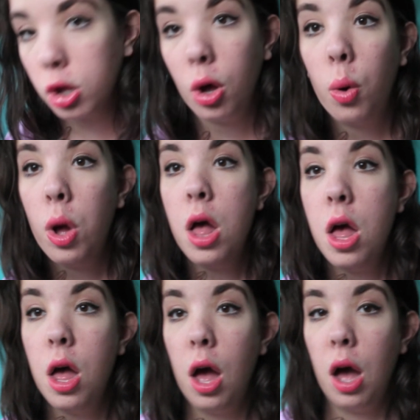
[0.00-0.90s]
so
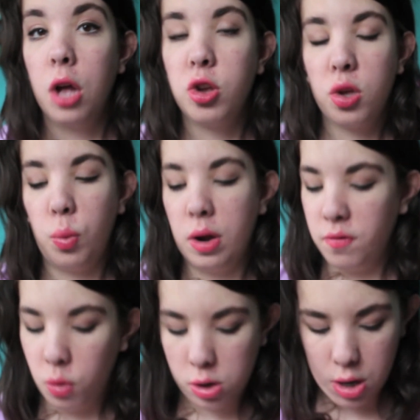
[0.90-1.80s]
I just
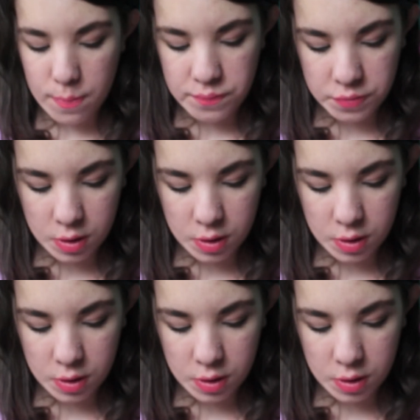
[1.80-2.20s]
went for it.